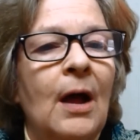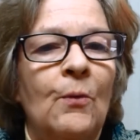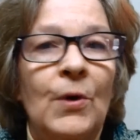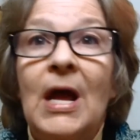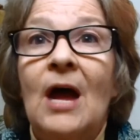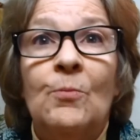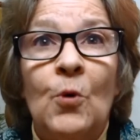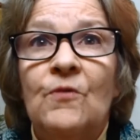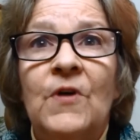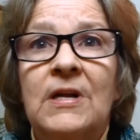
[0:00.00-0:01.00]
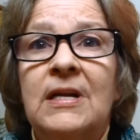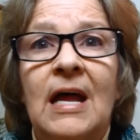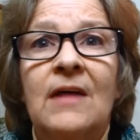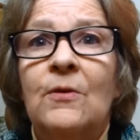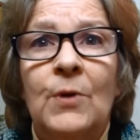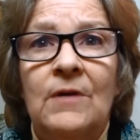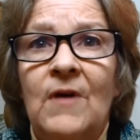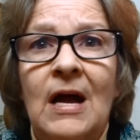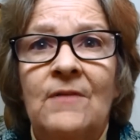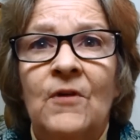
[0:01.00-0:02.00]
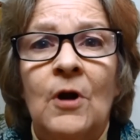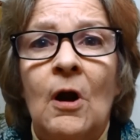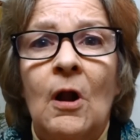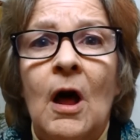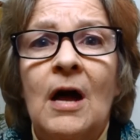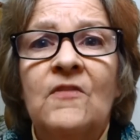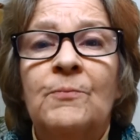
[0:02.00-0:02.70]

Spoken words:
We have more fun today than we ever had in our life,